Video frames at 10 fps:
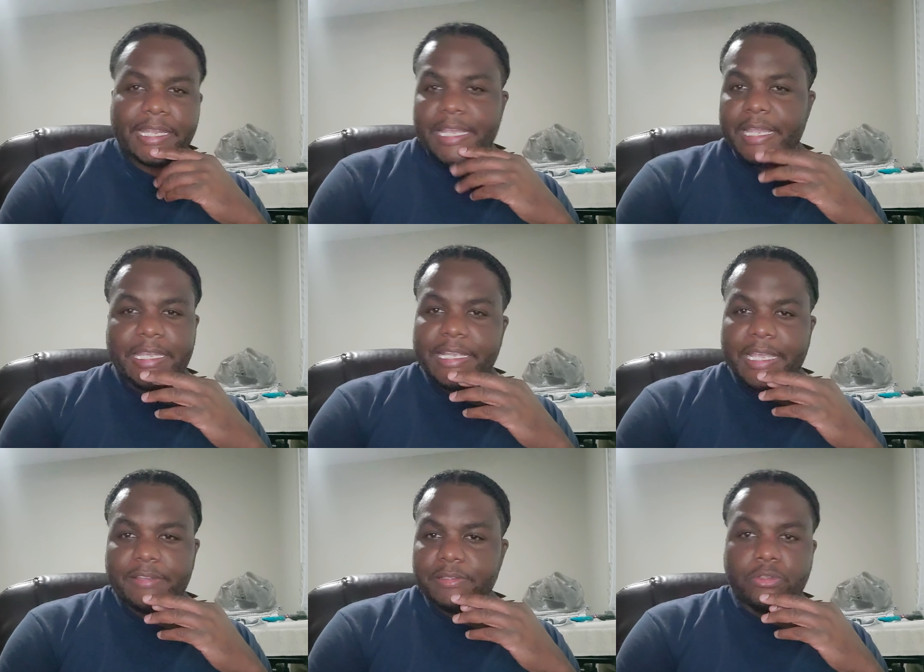He
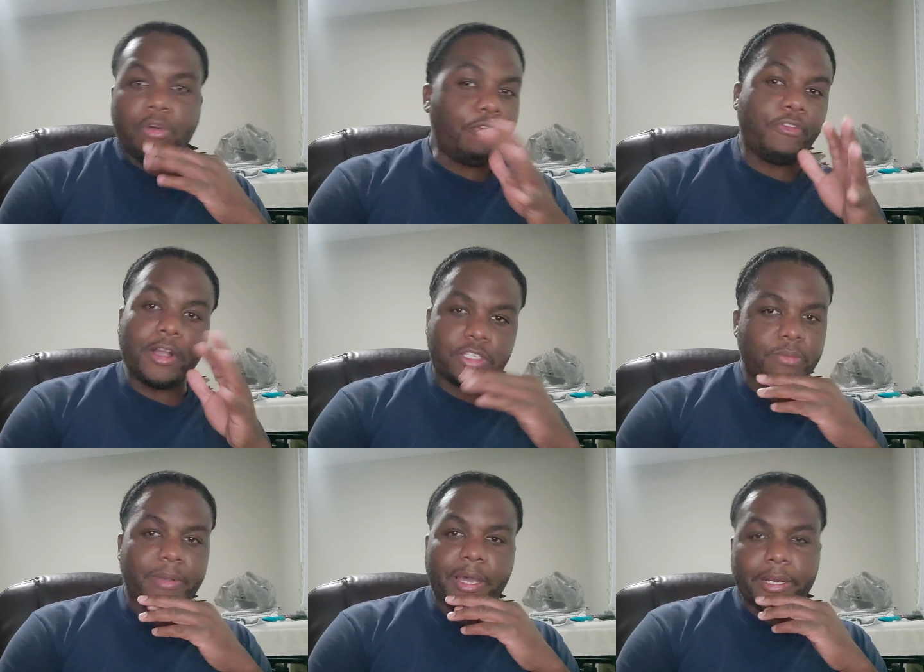gives no fucks
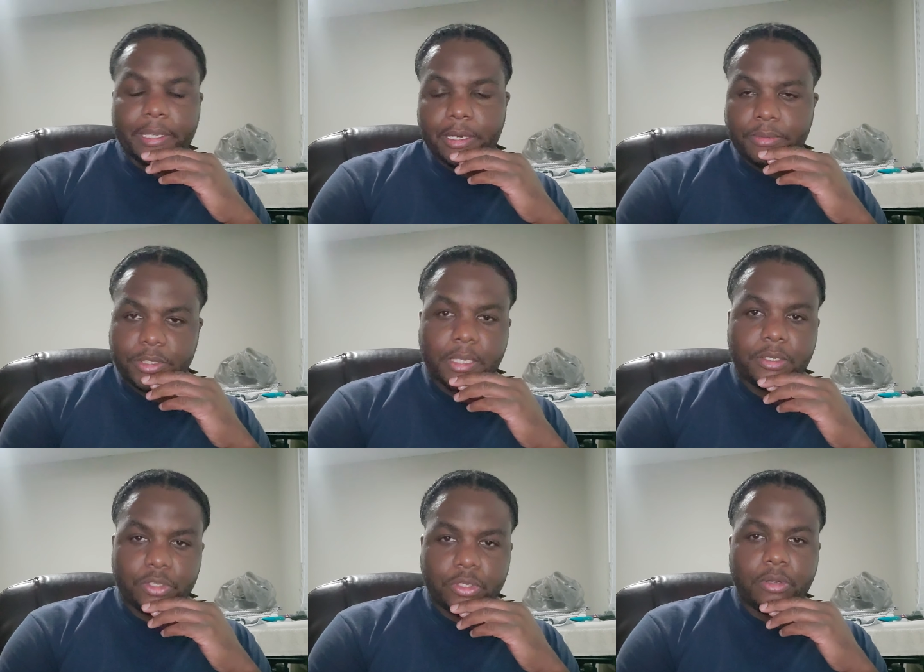about it. You know what I'm saying?
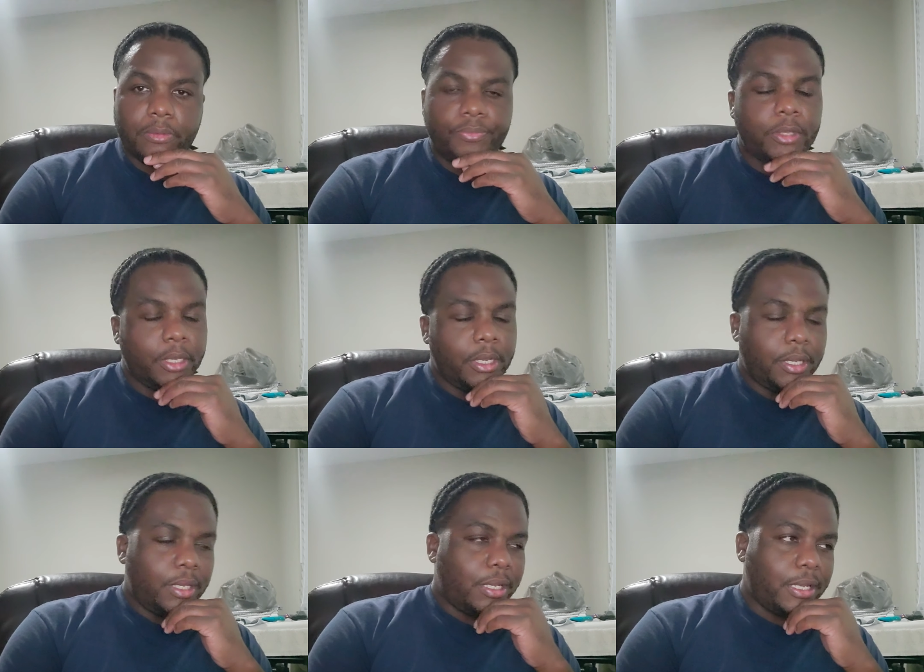So.
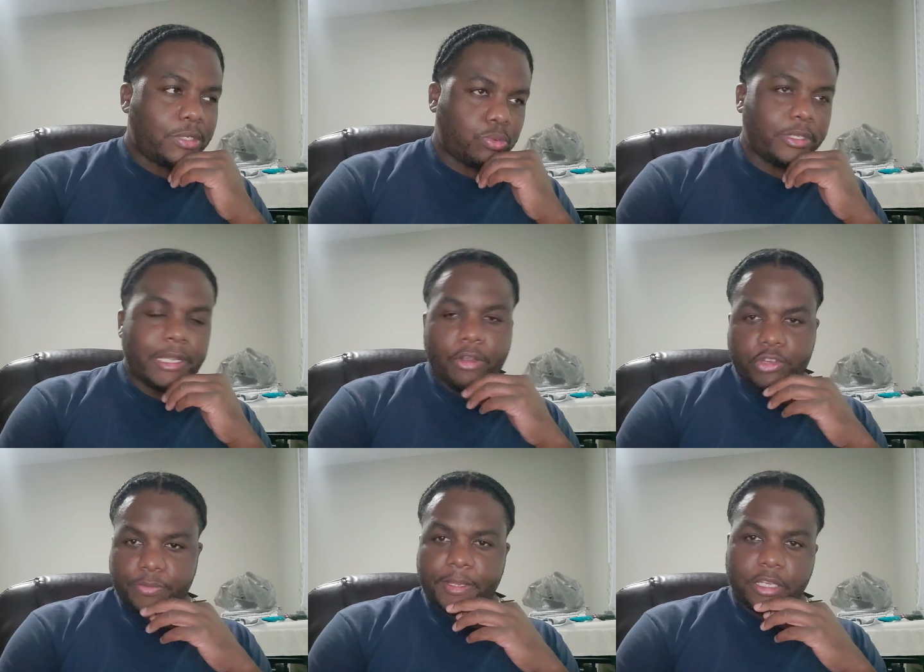And that's one thing I
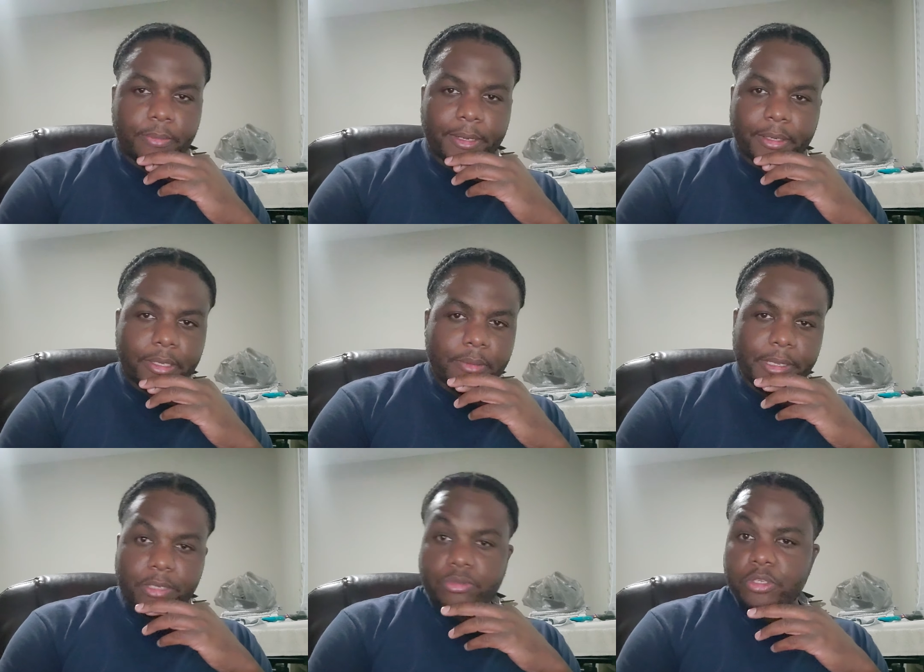respected about him. And
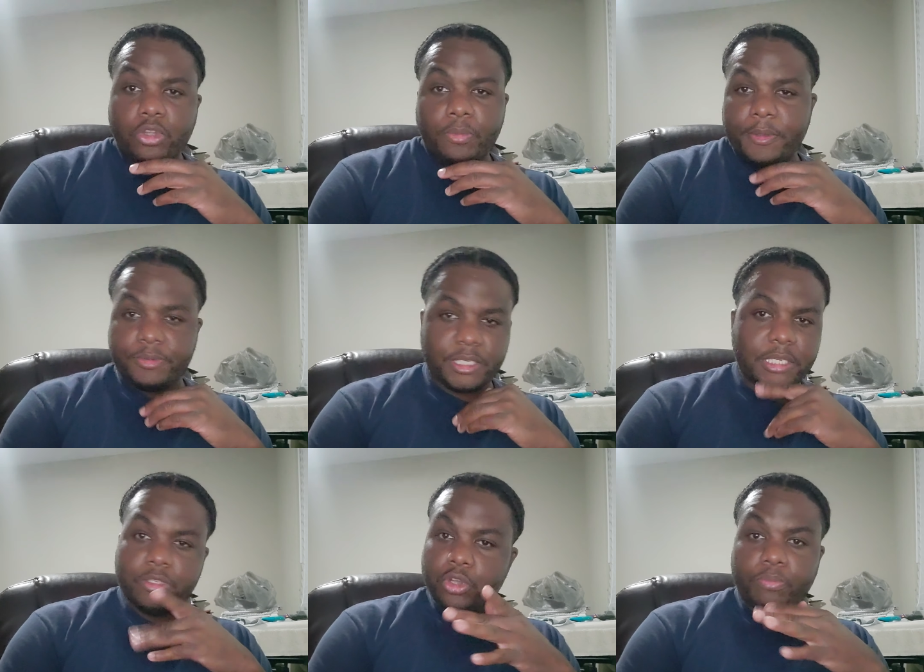he was a dope
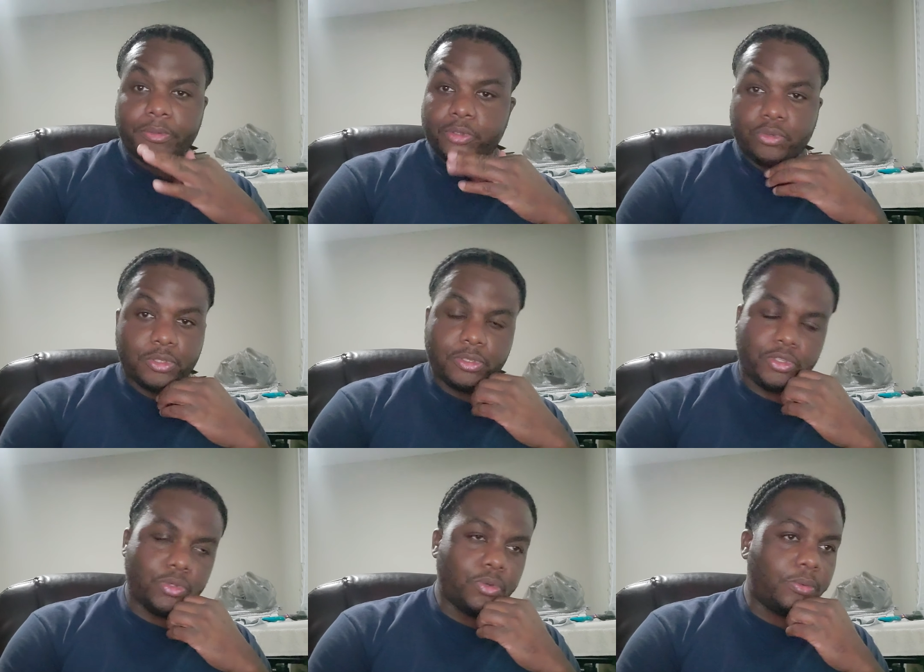MC, a dope producer
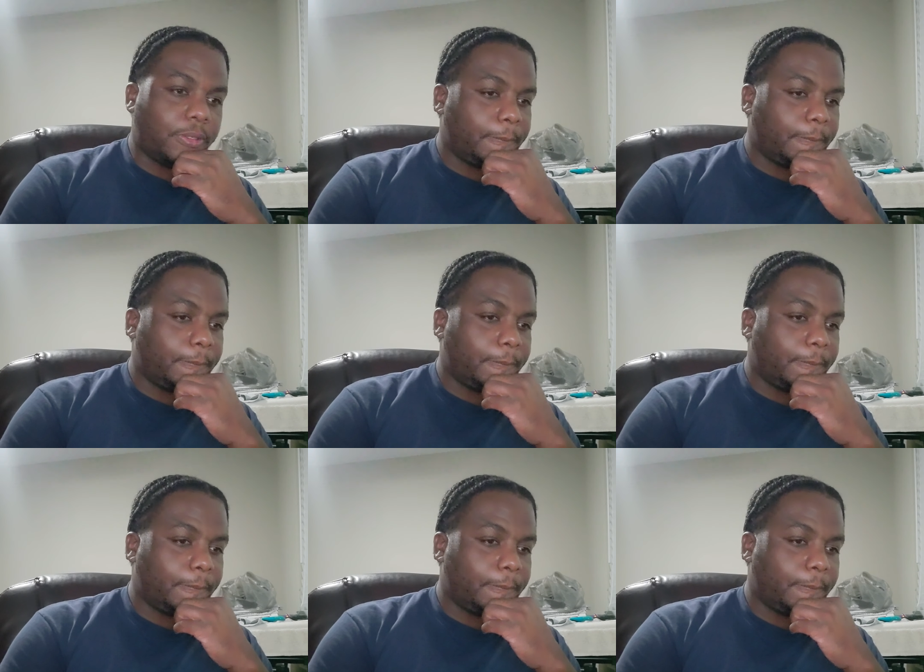too.